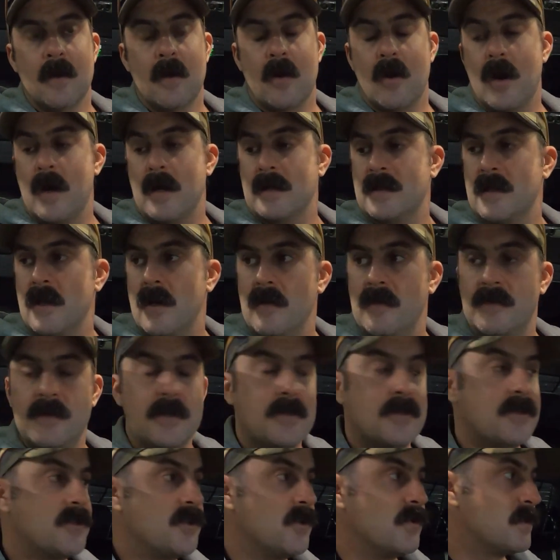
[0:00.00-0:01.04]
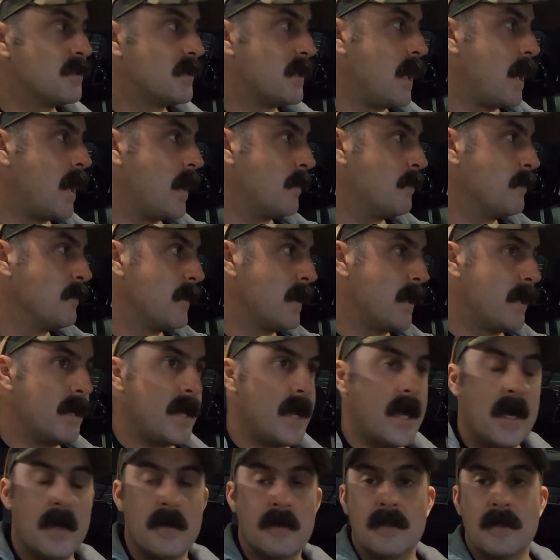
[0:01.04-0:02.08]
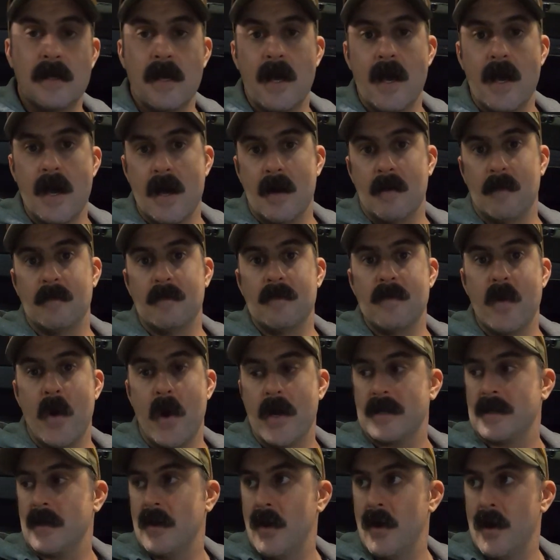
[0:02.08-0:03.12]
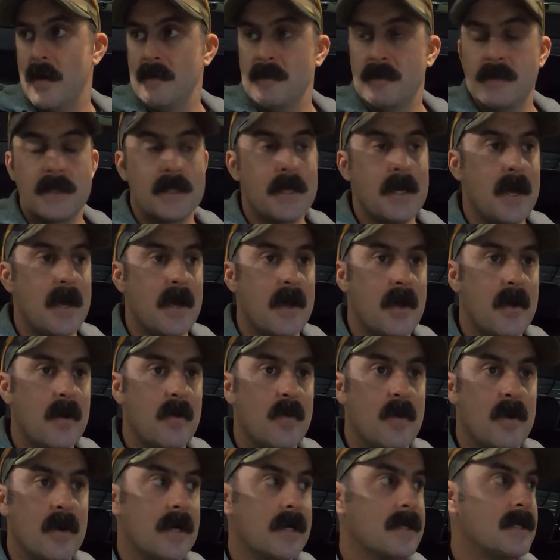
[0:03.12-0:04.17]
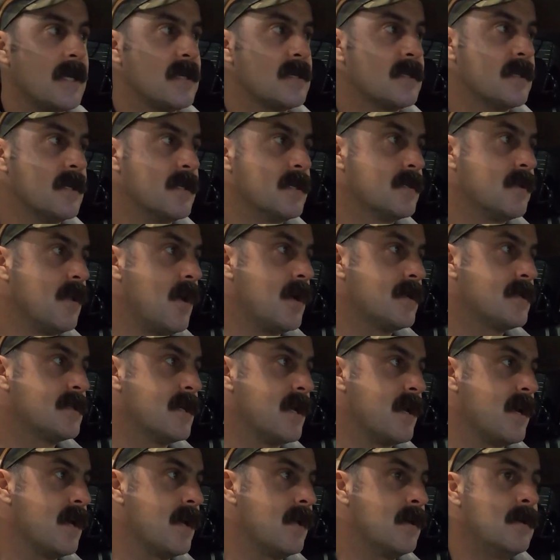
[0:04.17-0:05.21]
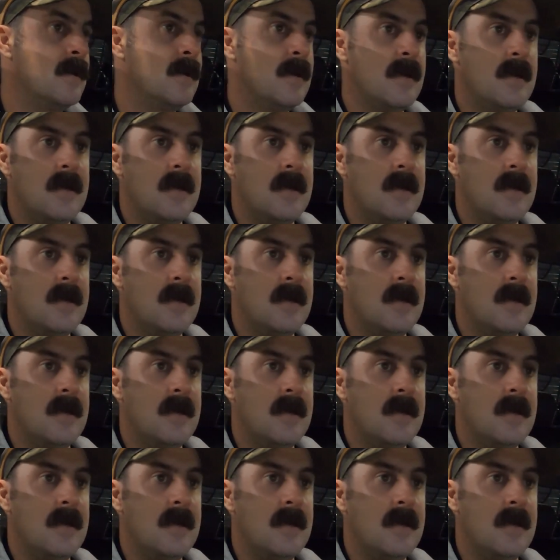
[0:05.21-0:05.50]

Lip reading: Alright, so I've just juiced up and now it's night time, so we're going to test these lights out.